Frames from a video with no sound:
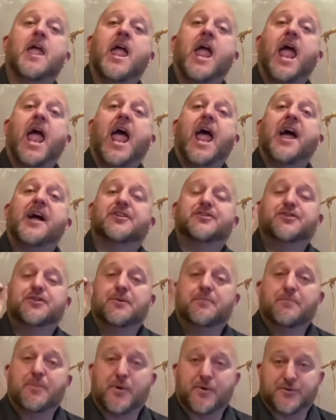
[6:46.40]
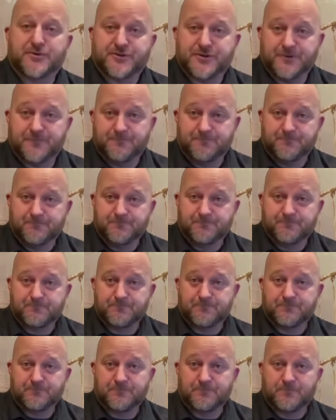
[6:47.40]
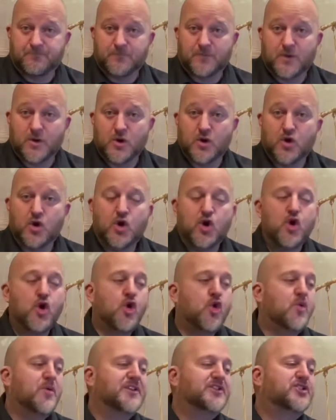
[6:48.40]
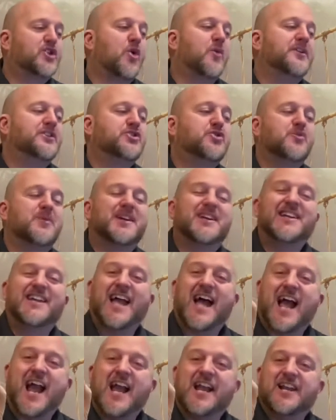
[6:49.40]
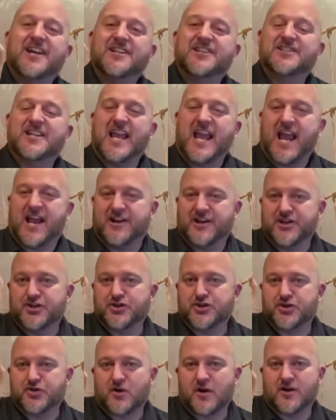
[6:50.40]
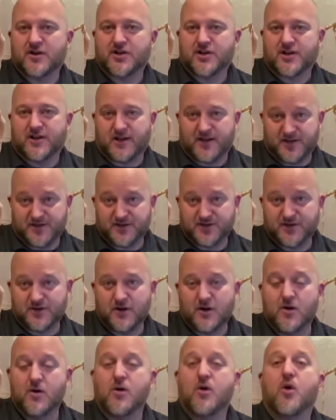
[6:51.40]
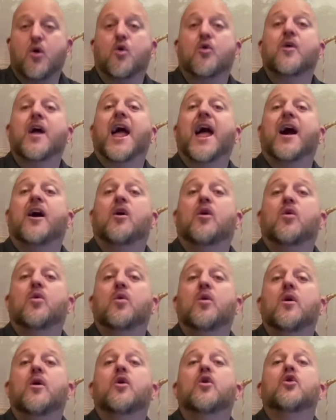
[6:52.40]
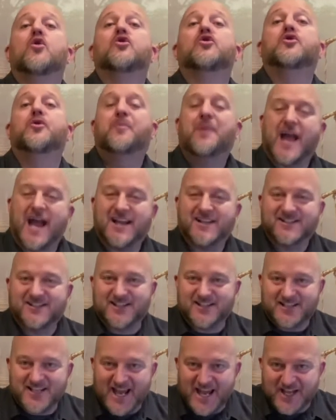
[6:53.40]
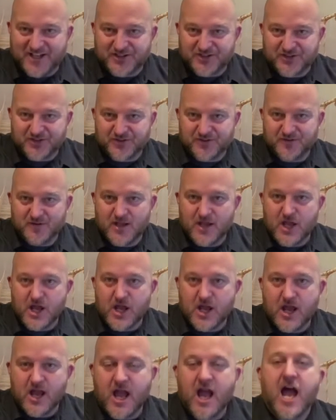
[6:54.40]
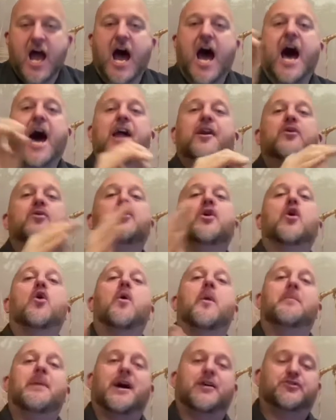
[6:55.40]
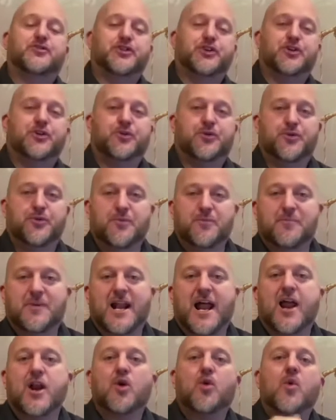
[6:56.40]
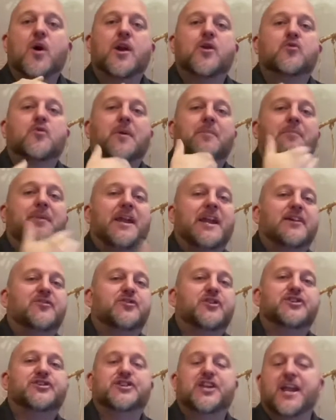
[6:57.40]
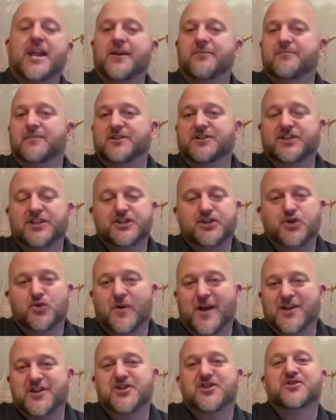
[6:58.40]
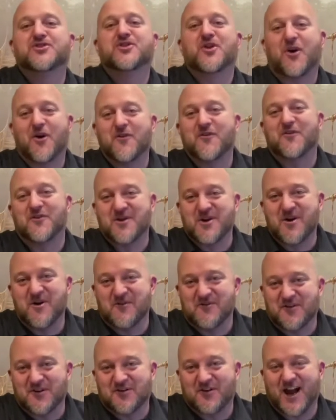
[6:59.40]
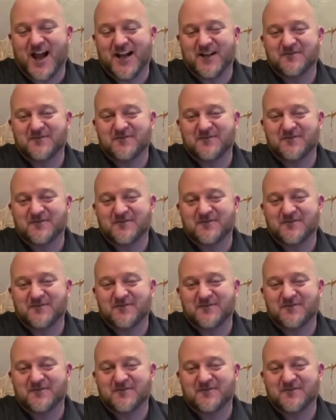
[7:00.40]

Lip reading: as the person who is going to guide us and instruct us on how to pass the test. I don't know about you, but I don't want to repeat the same situations over and over, right?